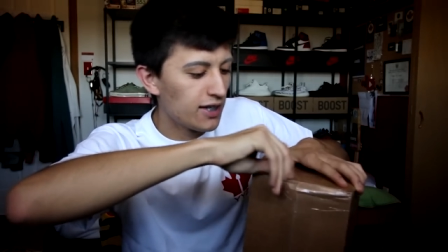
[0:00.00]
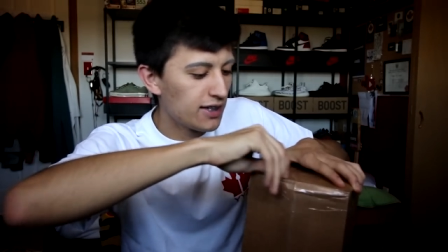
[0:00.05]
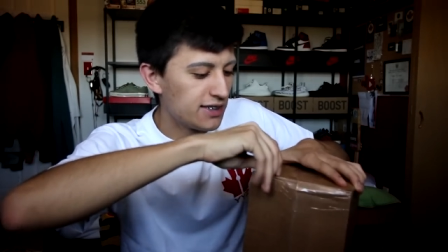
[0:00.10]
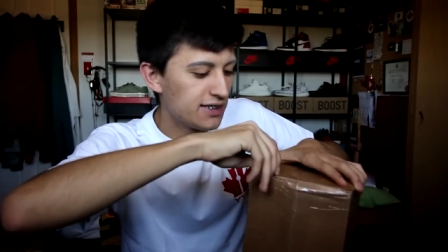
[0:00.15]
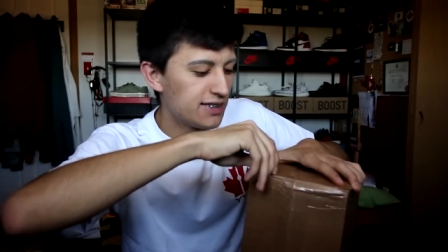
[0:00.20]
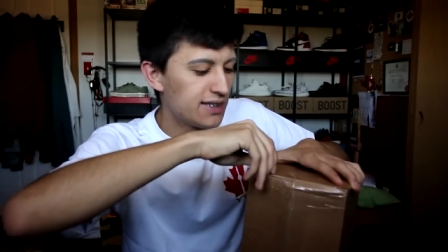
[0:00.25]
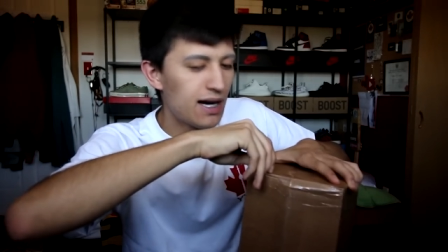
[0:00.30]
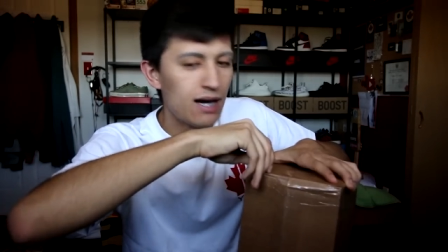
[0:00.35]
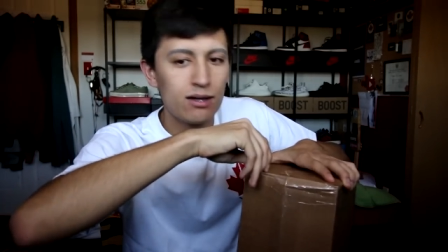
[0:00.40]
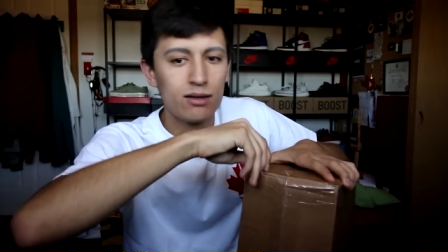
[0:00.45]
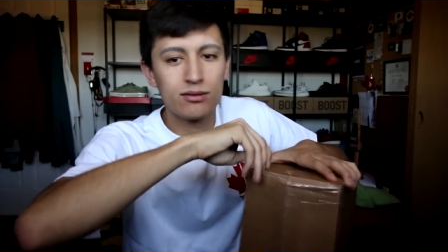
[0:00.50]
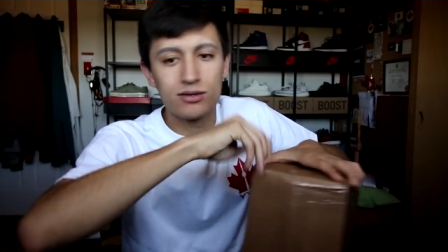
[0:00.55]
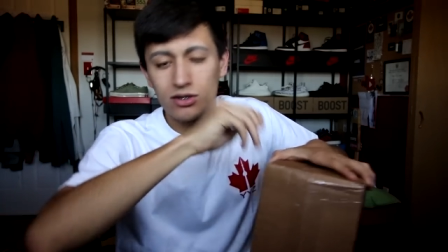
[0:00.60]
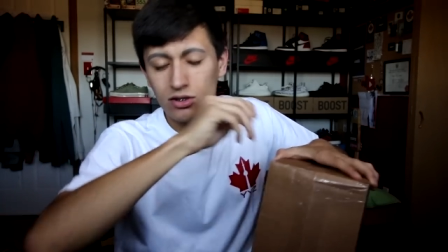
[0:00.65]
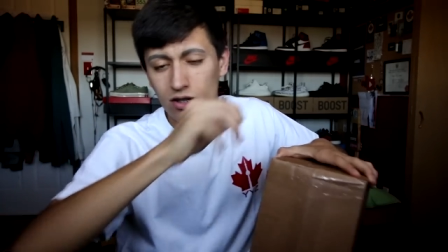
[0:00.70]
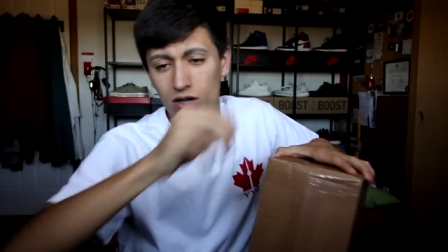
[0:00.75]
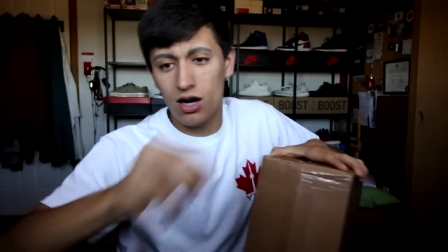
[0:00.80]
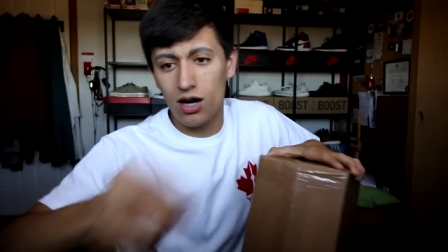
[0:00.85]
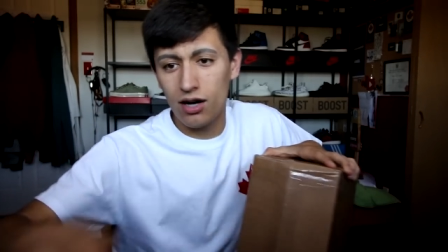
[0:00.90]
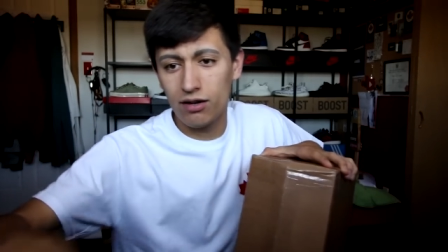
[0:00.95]
Shout out to
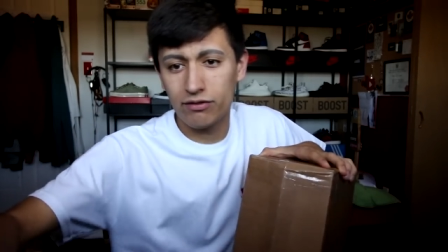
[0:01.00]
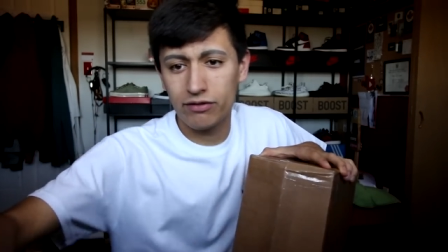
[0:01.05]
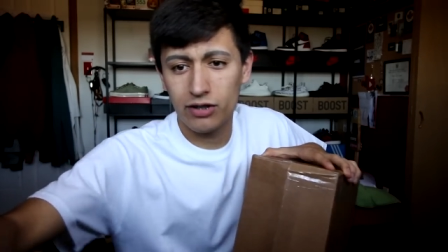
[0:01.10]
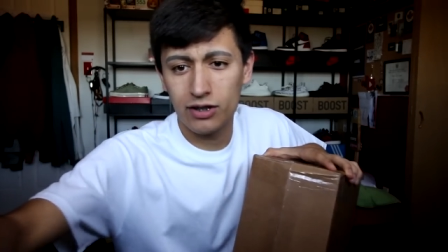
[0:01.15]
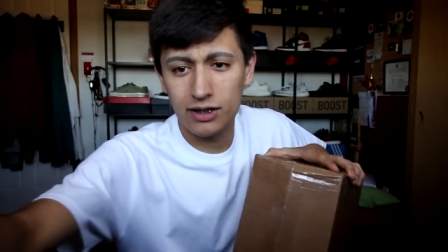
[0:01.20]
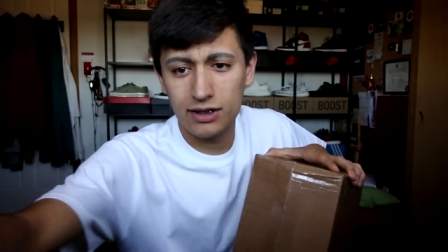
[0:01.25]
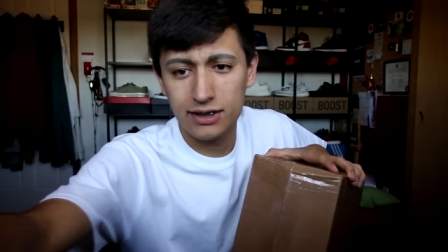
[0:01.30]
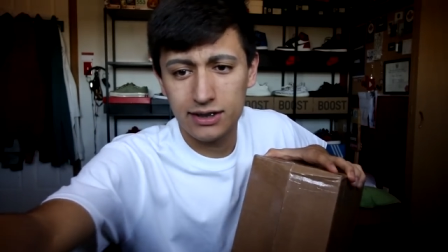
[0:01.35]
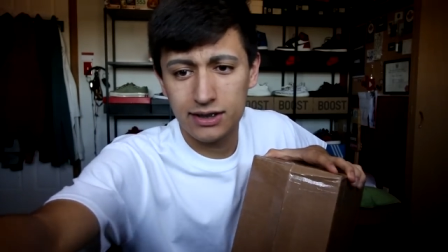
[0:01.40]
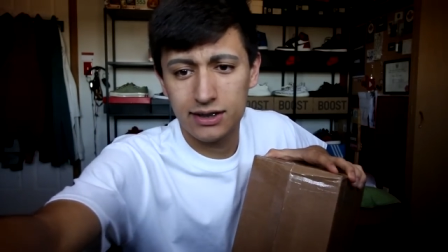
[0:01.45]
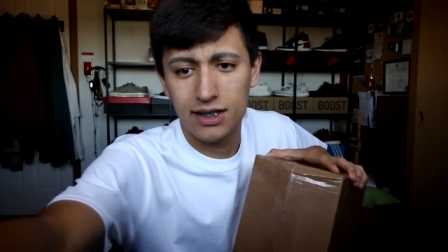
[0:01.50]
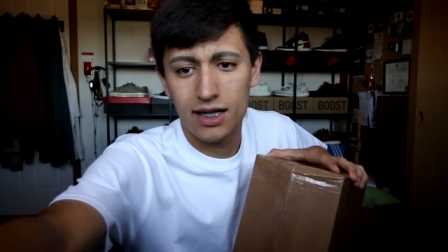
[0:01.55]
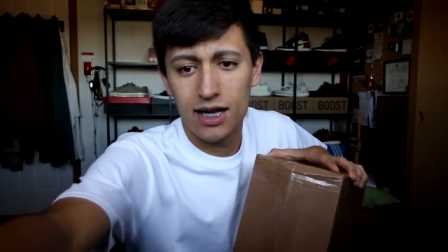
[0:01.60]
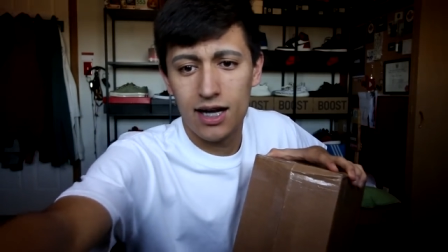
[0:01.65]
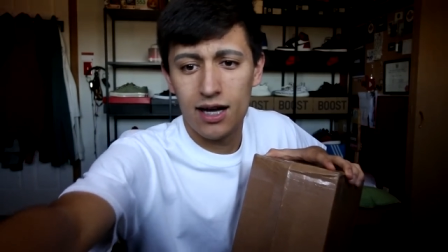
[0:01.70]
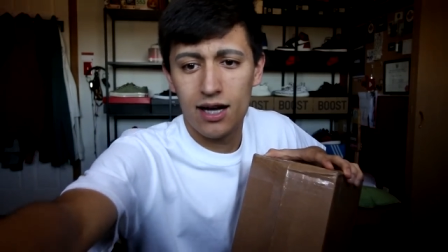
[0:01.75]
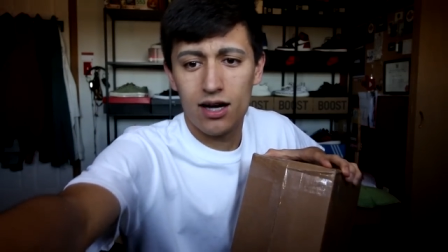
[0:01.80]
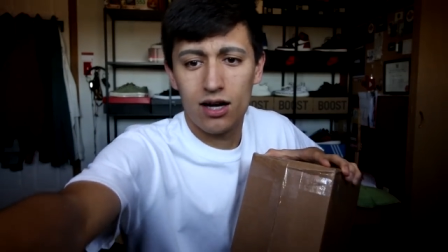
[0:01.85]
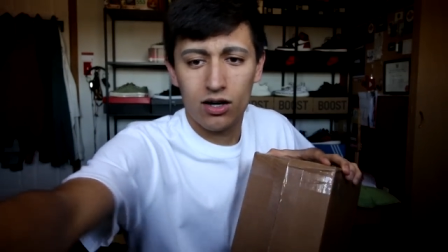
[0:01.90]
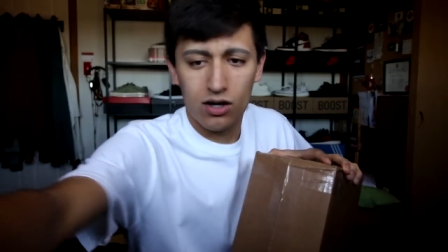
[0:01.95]
Converse,
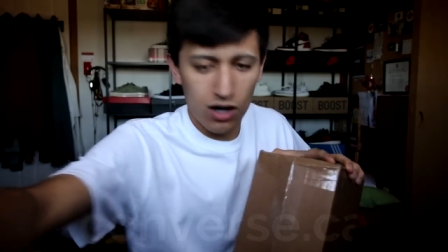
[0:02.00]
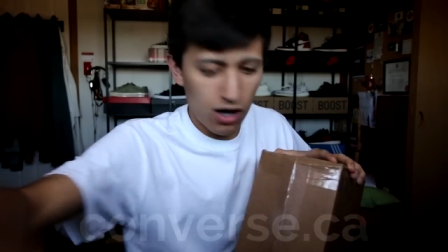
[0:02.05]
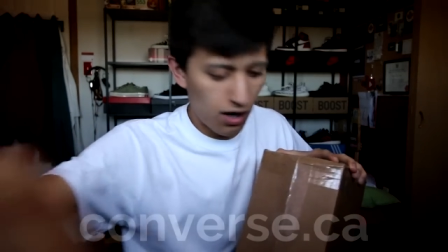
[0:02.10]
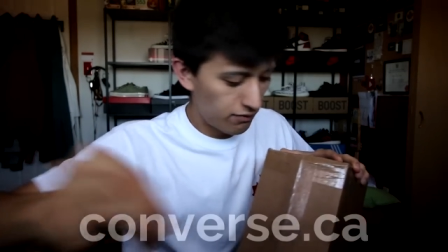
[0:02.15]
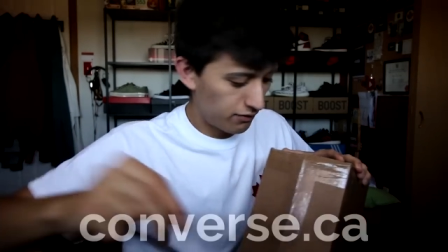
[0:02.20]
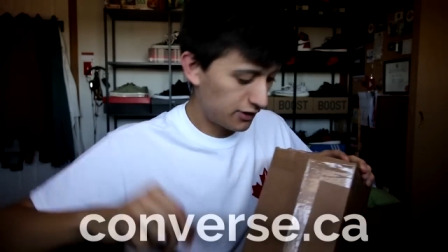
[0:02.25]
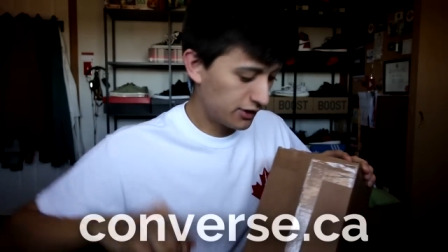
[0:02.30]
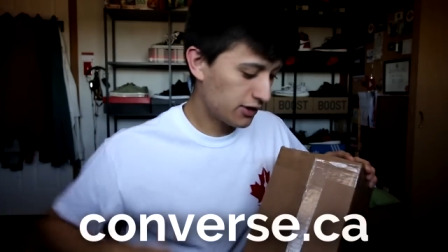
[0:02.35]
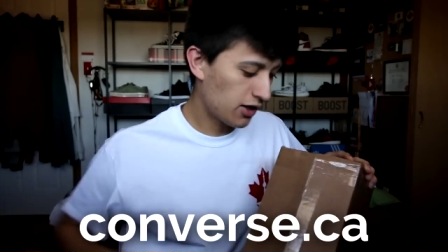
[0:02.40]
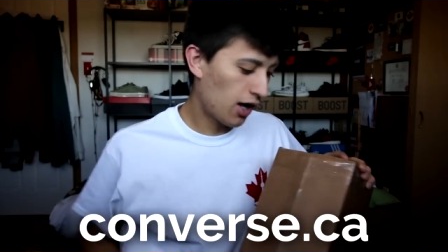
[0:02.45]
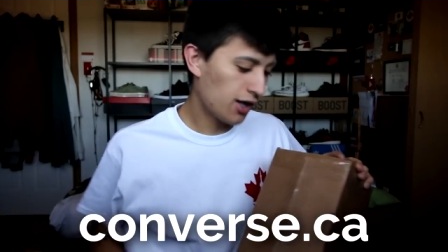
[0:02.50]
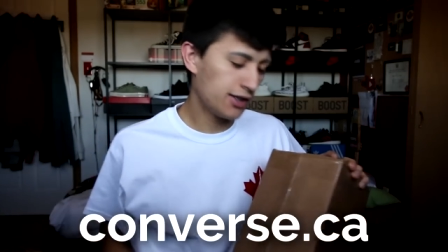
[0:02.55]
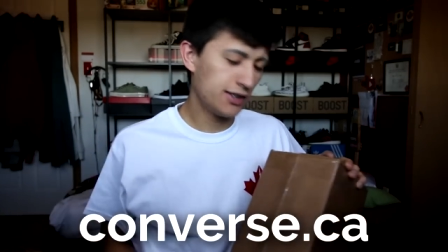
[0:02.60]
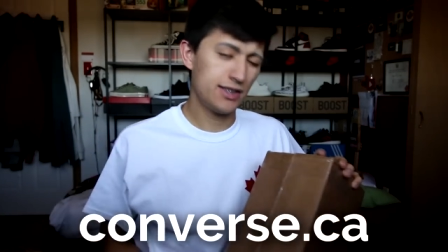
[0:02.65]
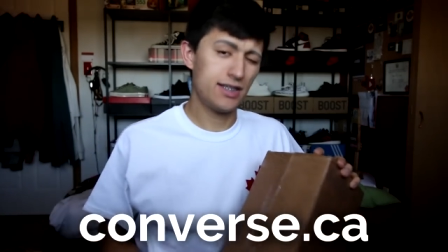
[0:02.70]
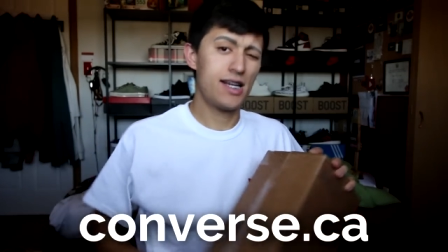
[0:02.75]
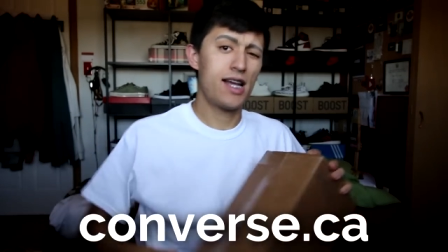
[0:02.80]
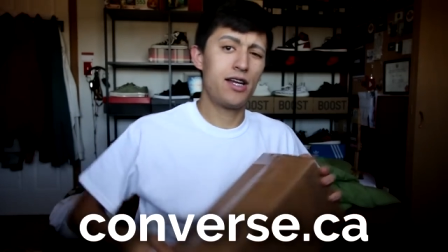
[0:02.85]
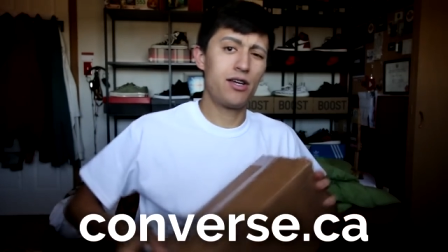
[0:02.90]
converse.ca.